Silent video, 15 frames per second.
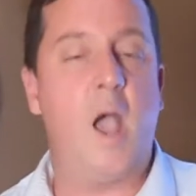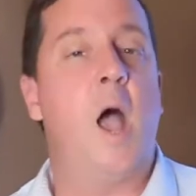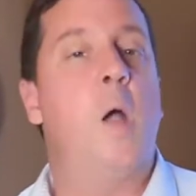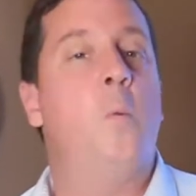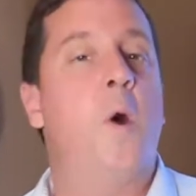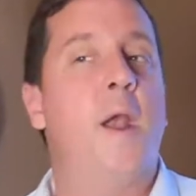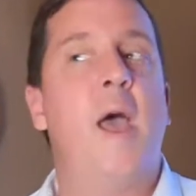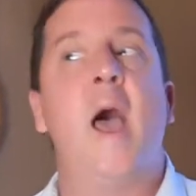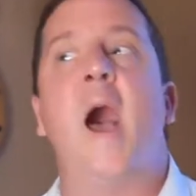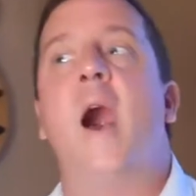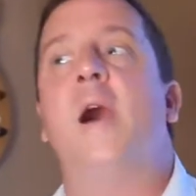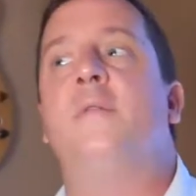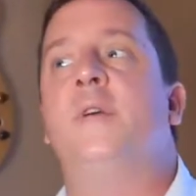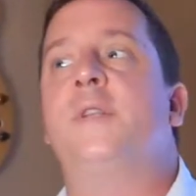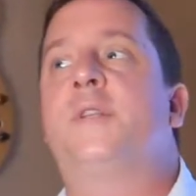I want to
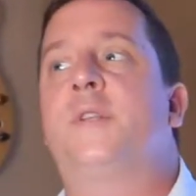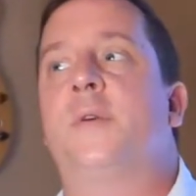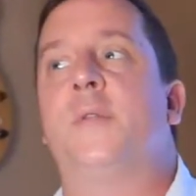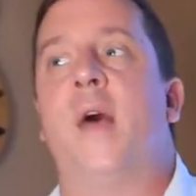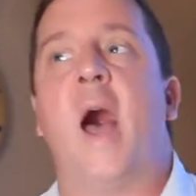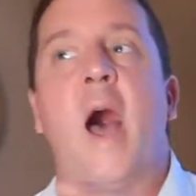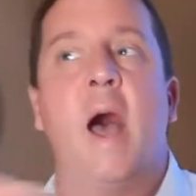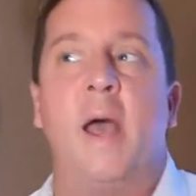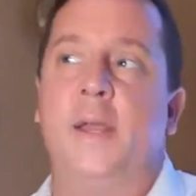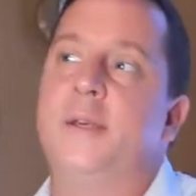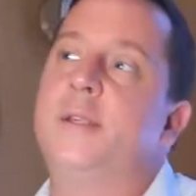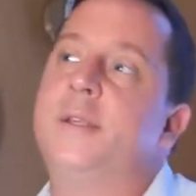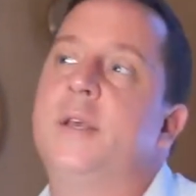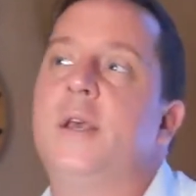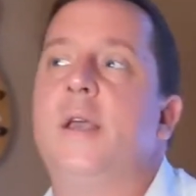have it so
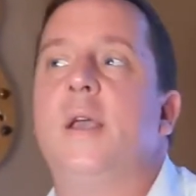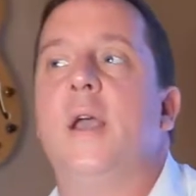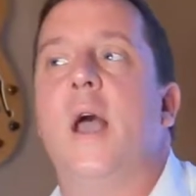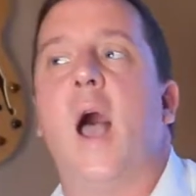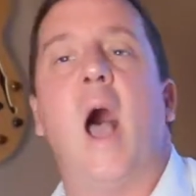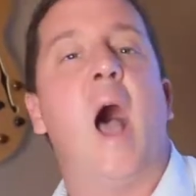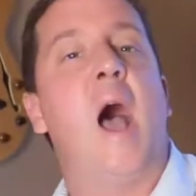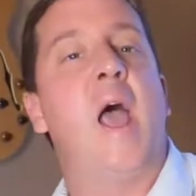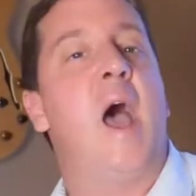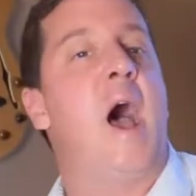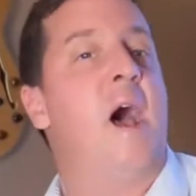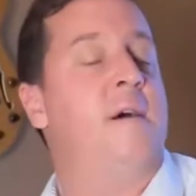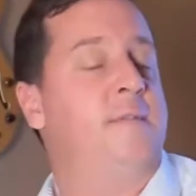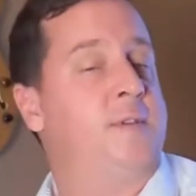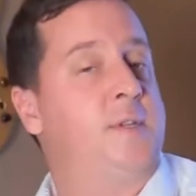that I
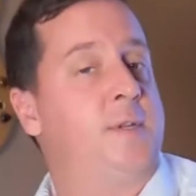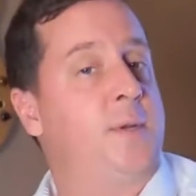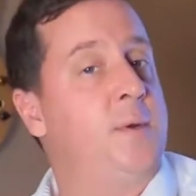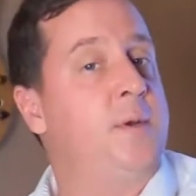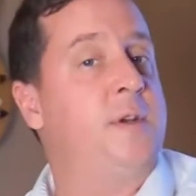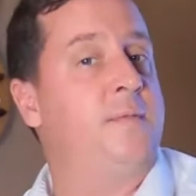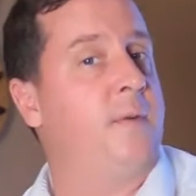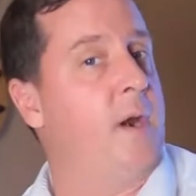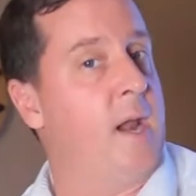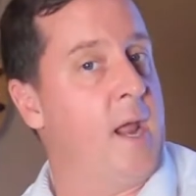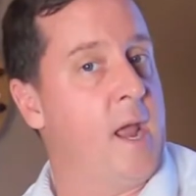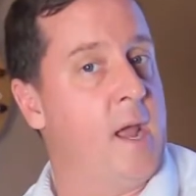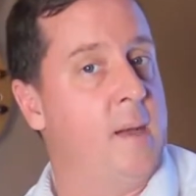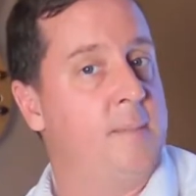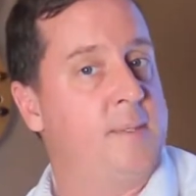have two different
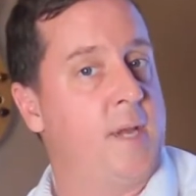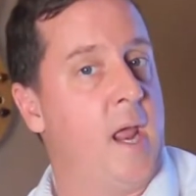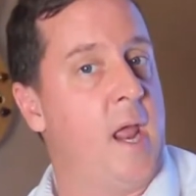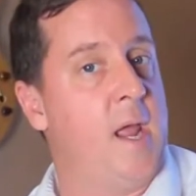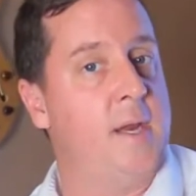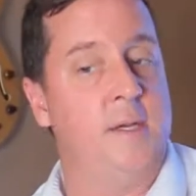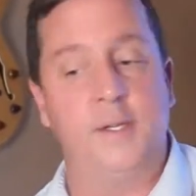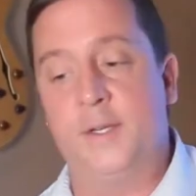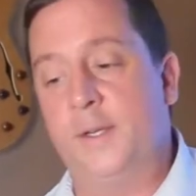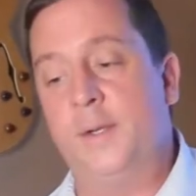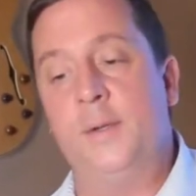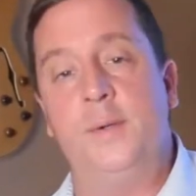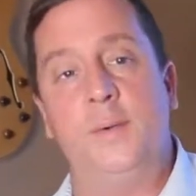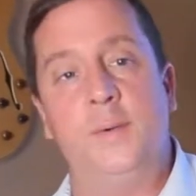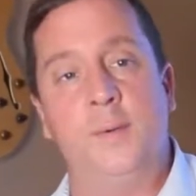amps and
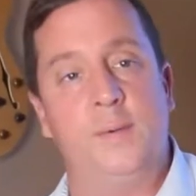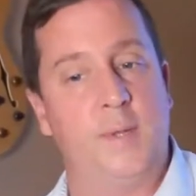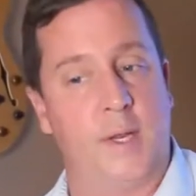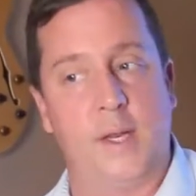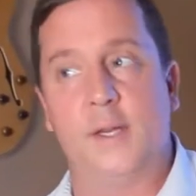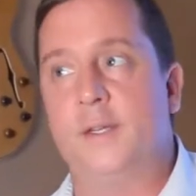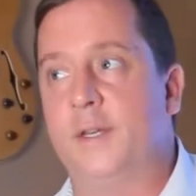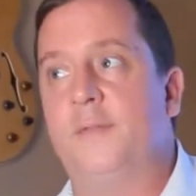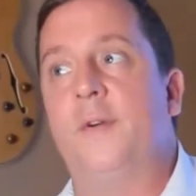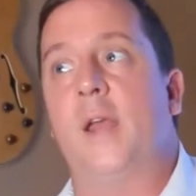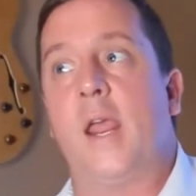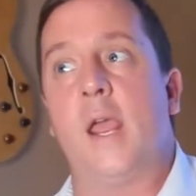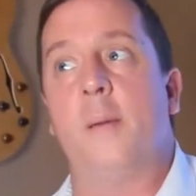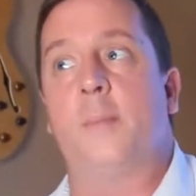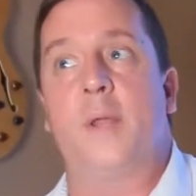two, like a different
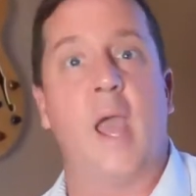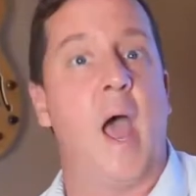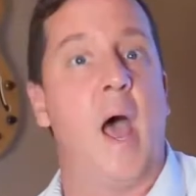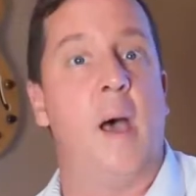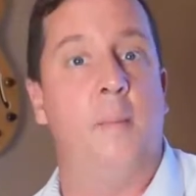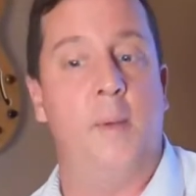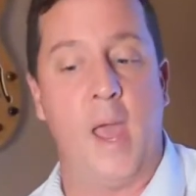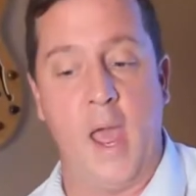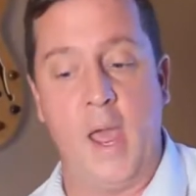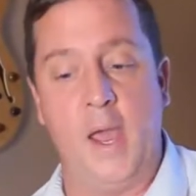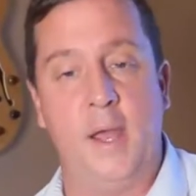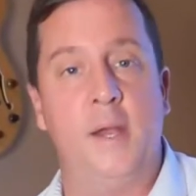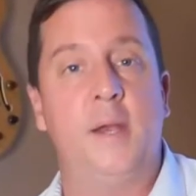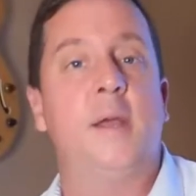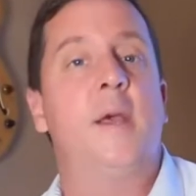amp cab
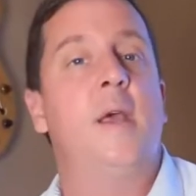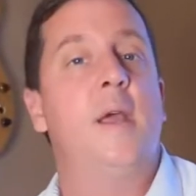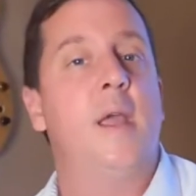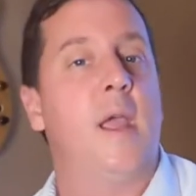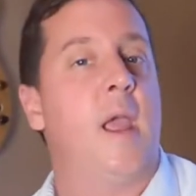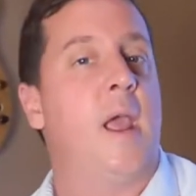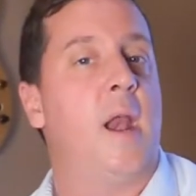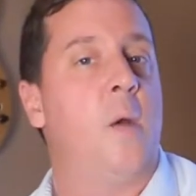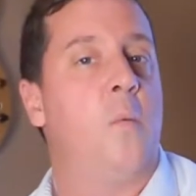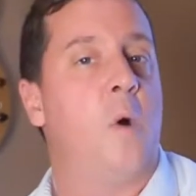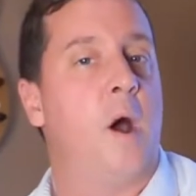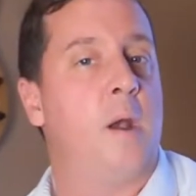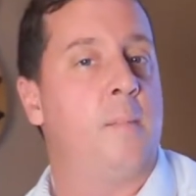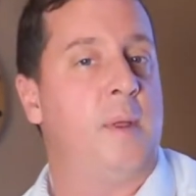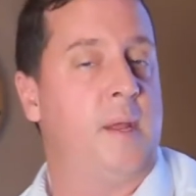head, and I
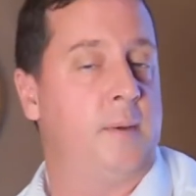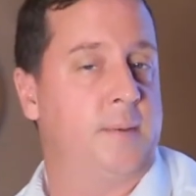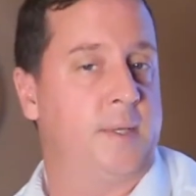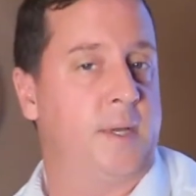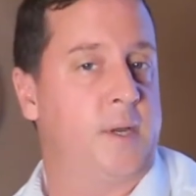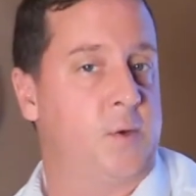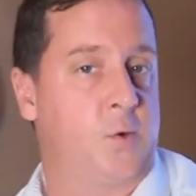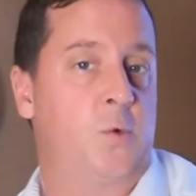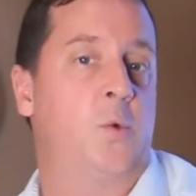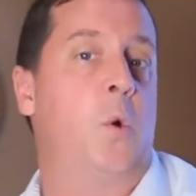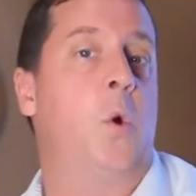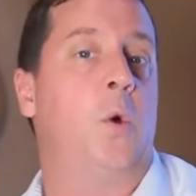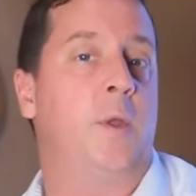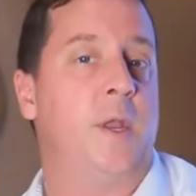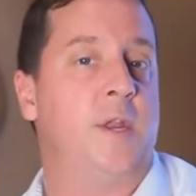want to be able to
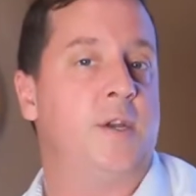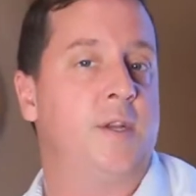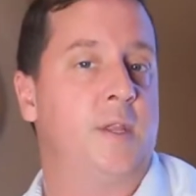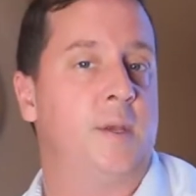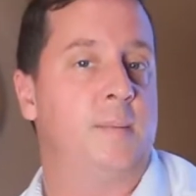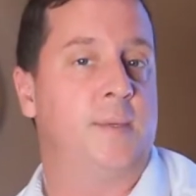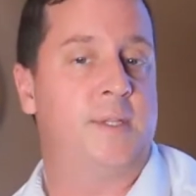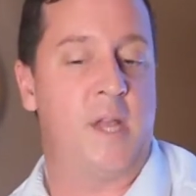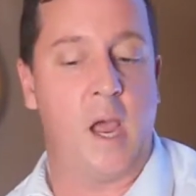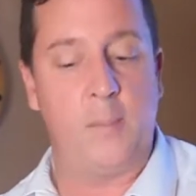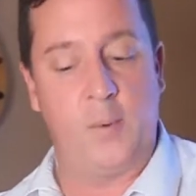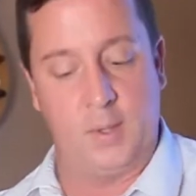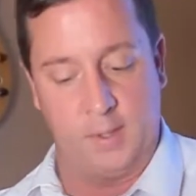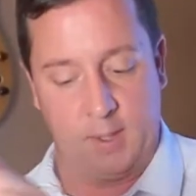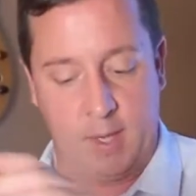control each of them
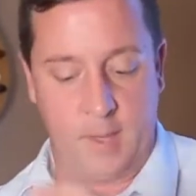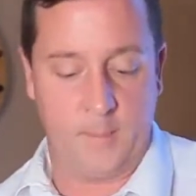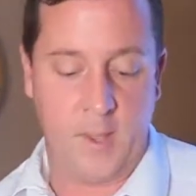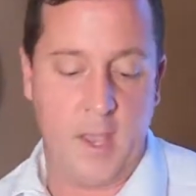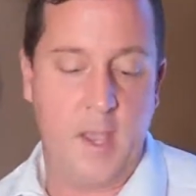separately.